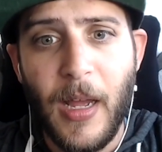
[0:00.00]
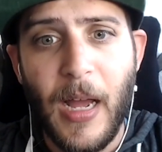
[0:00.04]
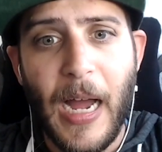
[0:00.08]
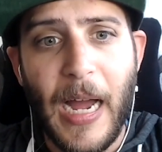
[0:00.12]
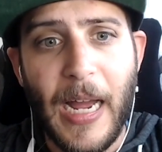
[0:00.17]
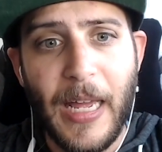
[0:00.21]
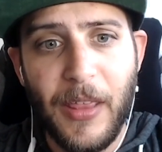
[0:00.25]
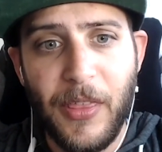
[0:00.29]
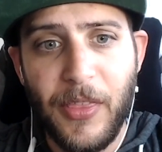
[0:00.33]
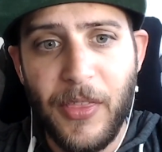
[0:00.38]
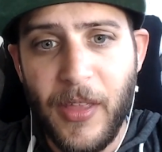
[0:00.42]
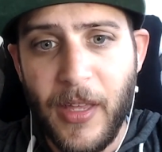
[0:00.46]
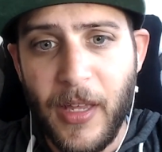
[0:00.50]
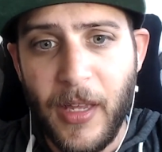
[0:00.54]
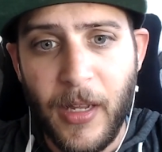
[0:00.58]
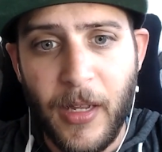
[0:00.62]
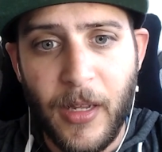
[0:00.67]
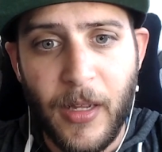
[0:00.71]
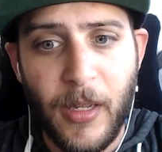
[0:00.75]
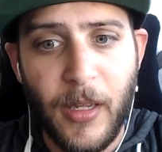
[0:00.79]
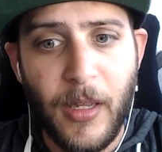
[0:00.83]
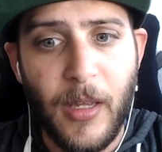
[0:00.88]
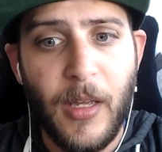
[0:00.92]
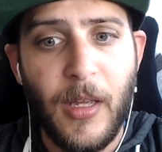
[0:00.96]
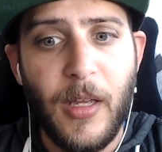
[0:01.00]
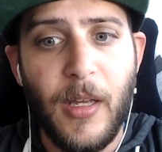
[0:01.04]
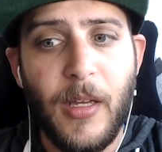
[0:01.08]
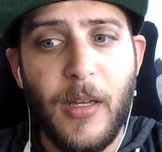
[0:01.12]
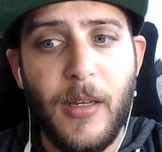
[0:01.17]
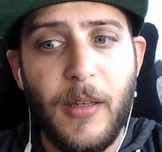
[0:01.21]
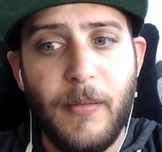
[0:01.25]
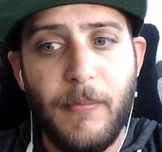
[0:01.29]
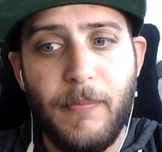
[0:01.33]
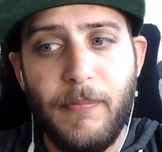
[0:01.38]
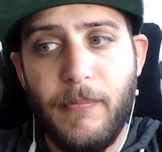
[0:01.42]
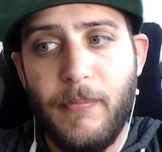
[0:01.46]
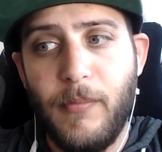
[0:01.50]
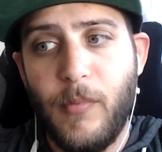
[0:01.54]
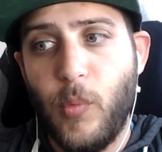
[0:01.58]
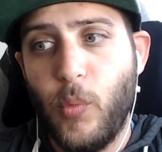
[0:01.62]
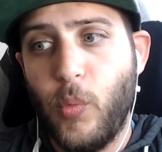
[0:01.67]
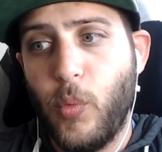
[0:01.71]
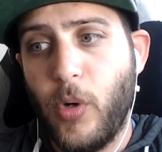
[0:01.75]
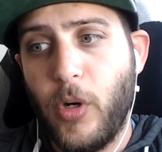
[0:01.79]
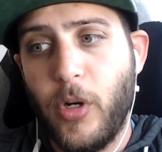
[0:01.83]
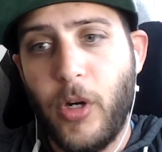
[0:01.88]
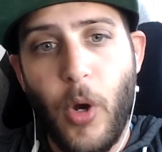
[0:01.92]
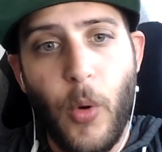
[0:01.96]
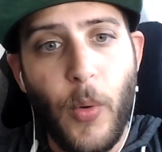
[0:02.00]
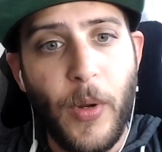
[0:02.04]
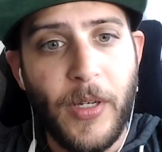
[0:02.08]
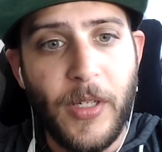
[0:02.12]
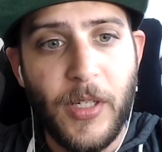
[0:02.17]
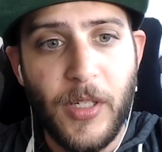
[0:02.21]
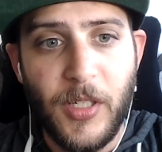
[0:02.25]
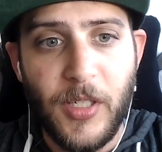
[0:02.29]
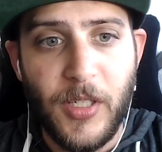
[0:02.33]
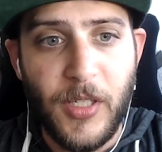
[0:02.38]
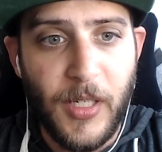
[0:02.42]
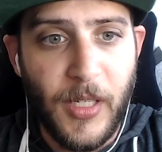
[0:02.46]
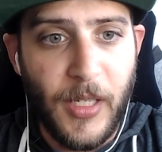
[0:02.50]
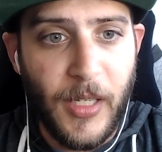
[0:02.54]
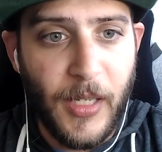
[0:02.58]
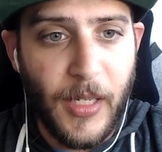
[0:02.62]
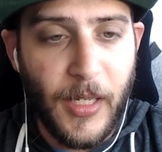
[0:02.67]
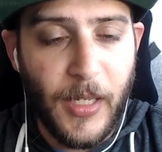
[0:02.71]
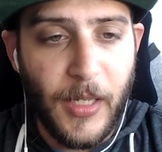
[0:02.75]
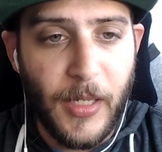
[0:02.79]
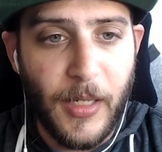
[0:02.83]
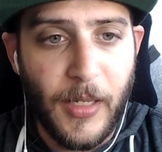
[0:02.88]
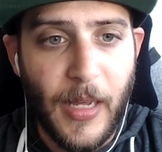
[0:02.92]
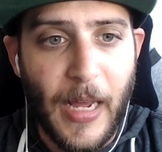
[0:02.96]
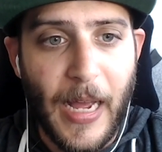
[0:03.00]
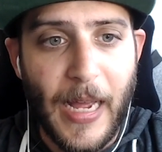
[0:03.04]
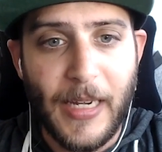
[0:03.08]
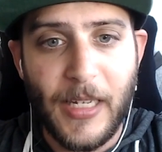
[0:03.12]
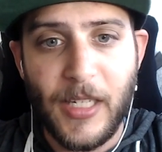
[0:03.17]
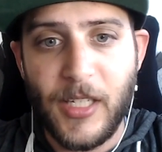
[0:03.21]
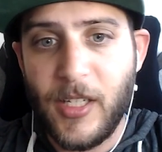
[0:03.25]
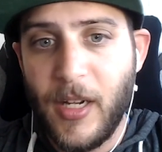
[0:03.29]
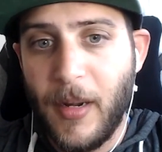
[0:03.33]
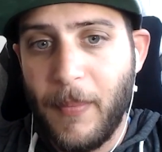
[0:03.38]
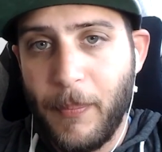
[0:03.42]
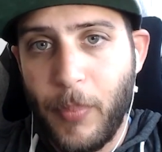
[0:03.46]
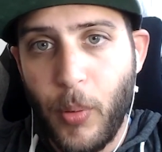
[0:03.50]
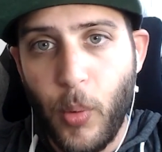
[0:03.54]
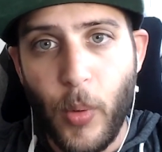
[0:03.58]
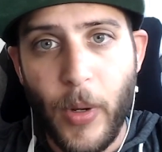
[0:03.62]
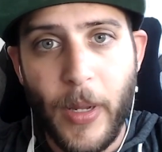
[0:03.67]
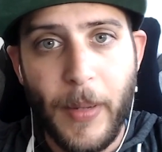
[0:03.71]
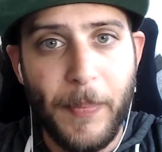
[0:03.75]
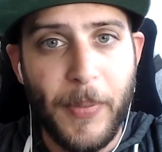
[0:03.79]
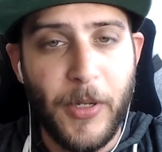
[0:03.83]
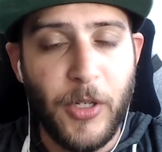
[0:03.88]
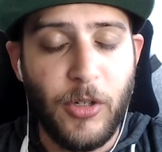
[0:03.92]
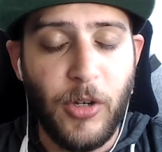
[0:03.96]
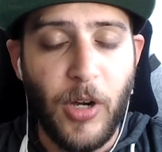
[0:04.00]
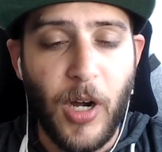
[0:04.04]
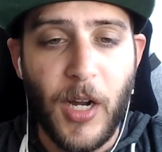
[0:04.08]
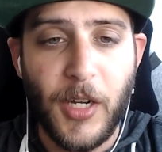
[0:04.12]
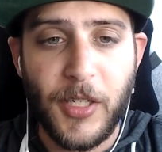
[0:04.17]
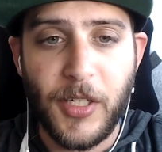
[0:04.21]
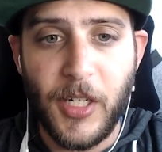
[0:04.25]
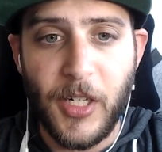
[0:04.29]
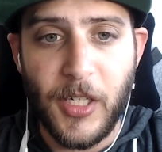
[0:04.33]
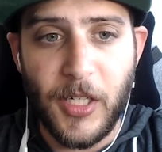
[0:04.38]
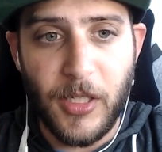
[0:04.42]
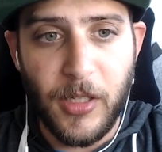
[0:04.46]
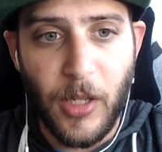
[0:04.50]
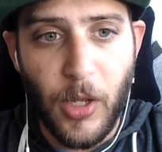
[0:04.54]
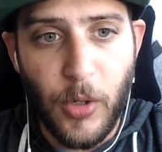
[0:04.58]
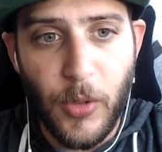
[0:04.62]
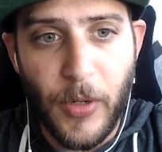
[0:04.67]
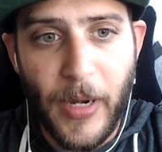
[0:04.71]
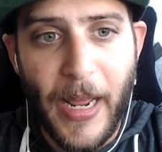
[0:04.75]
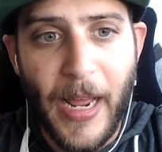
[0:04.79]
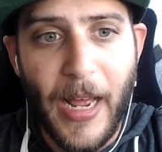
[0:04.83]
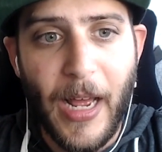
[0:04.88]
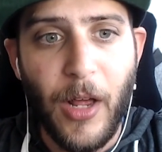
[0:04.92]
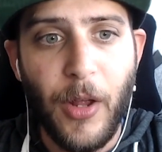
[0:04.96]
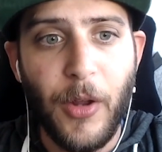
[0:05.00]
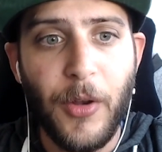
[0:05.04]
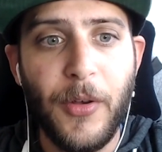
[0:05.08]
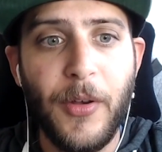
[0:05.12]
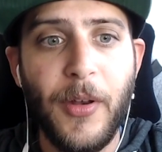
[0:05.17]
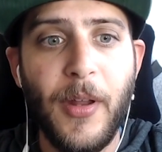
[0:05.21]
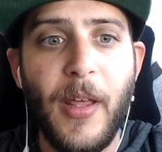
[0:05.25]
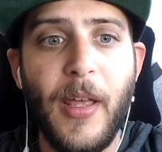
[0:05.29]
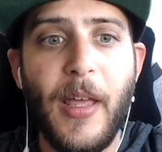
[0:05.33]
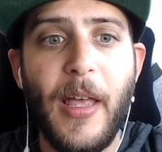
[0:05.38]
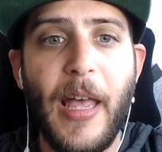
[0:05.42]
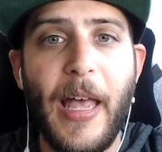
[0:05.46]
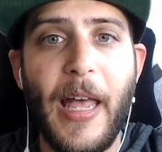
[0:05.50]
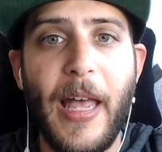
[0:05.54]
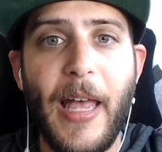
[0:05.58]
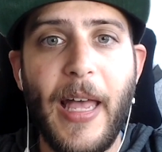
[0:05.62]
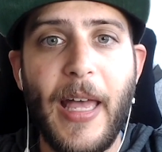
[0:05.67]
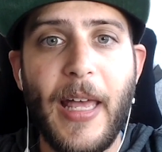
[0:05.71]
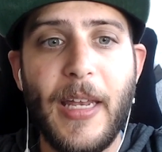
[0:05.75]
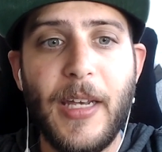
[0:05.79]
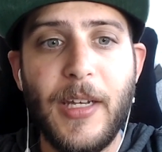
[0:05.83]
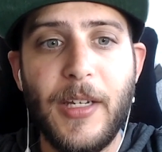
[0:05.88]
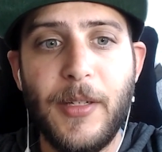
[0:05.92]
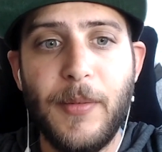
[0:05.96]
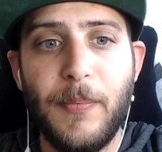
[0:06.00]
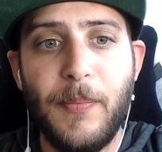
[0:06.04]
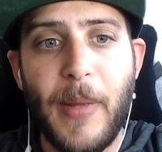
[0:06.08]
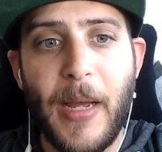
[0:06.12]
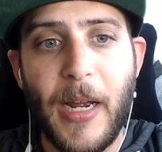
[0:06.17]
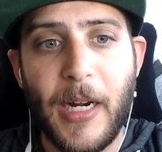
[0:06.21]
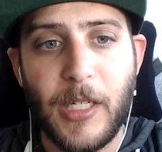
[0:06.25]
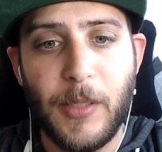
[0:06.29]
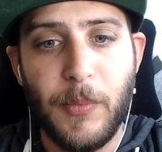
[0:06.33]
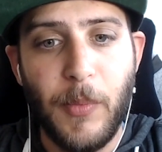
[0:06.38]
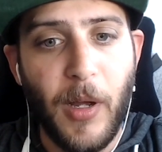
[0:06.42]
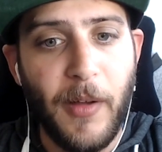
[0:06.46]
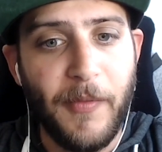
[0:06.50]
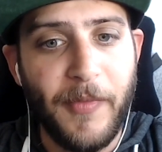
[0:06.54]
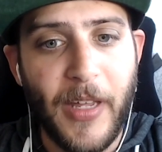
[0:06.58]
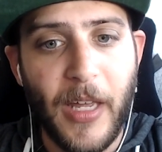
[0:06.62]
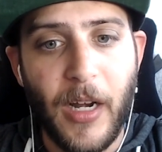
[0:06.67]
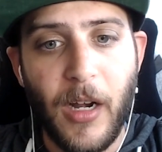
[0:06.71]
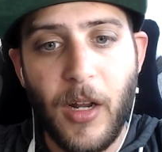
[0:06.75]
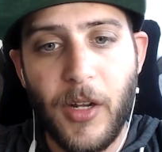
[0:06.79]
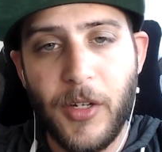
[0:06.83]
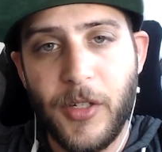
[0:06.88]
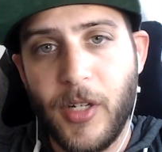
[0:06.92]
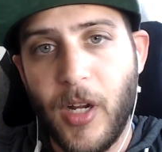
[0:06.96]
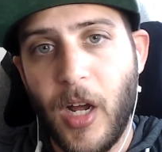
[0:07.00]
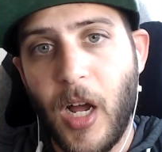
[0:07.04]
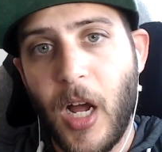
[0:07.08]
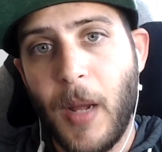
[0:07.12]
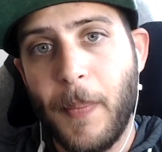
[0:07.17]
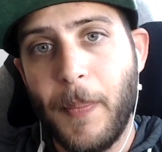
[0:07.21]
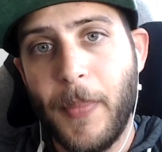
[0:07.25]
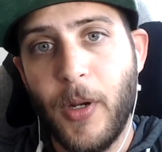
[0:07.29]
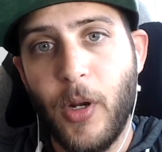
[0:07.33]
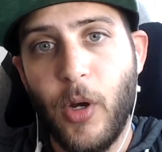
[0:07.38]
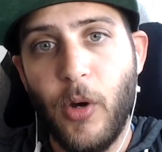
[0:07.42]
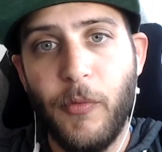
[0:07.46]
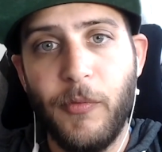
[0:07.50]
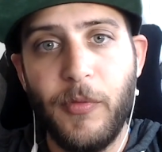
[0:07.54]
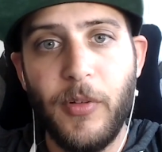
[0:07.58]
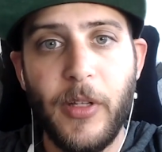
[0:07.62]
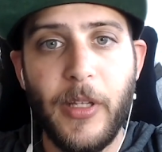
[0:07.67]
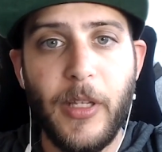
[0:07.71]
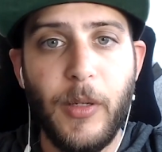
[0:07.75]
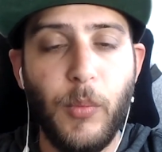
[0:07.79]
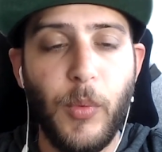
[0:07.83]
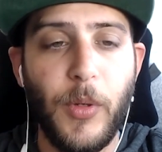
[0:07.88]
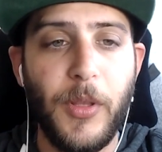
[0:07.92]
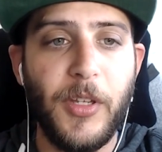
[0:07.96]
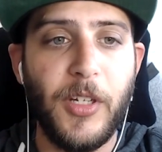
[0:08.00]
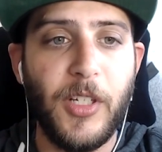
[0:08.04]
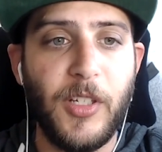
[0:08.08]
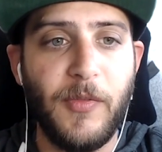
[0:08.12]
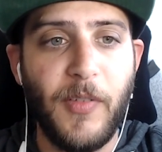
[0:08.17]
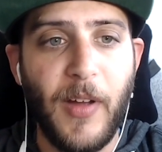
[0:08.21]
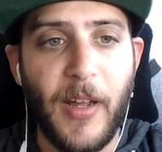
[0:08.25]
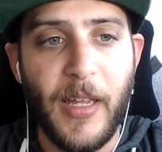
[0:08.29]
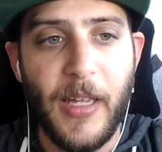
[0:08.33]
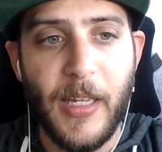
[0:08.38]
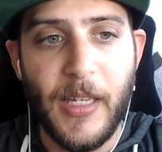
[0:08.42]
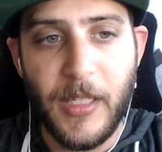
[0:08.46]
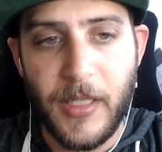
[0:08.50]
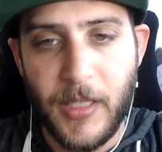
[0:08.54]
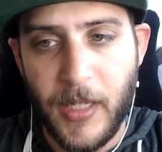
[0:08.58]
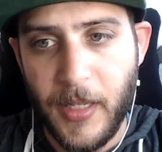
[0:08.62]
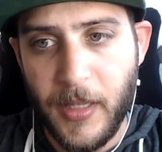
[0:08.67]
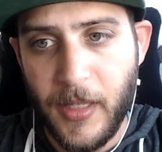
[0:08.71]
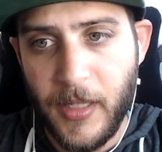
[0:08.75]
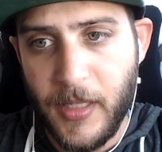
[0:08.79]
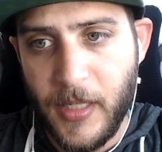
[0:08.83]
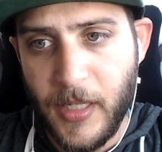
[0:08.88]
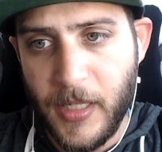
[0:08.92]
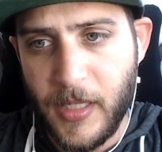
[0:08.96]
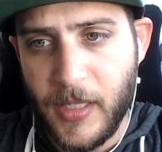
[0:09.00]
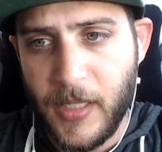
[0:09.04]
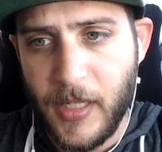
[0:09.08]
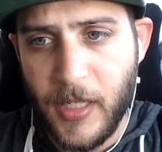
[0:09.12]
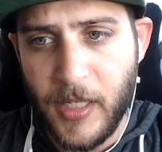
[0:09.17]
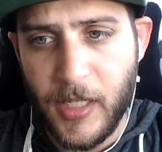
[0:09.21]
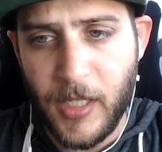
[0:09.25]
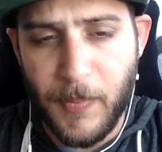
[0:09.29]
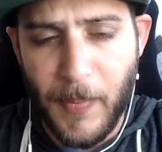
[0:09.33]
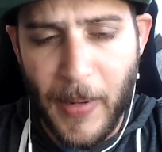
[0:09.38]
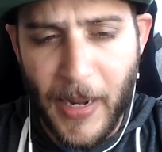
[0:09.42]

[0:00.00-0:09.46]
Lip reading: I think we're going to see, at some point, Petroski slow down and Maximov get on top and hopefully win this fight inside the distance.